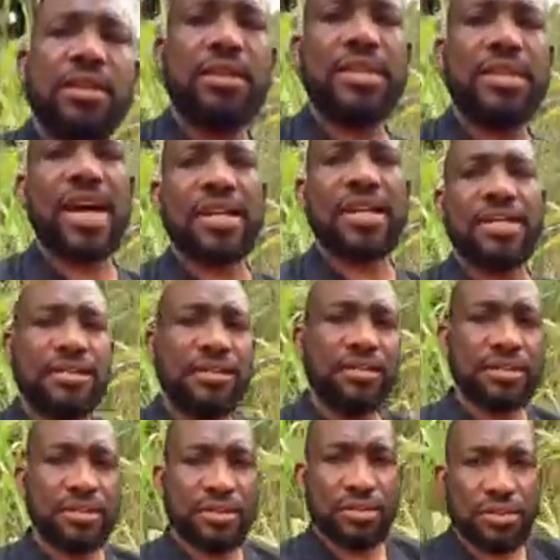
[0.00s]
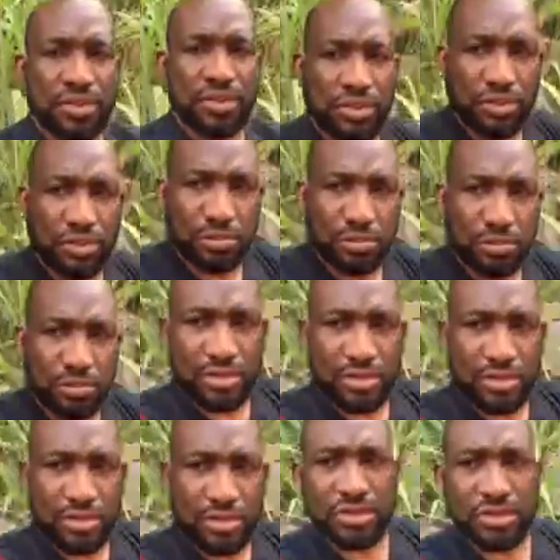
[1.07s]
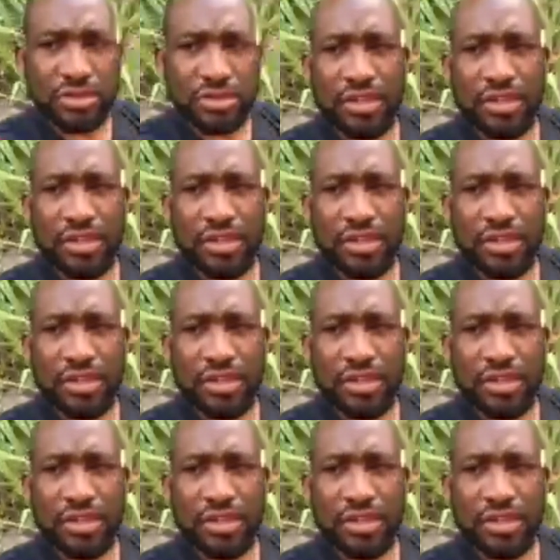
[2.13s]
tidings, is going to bring us,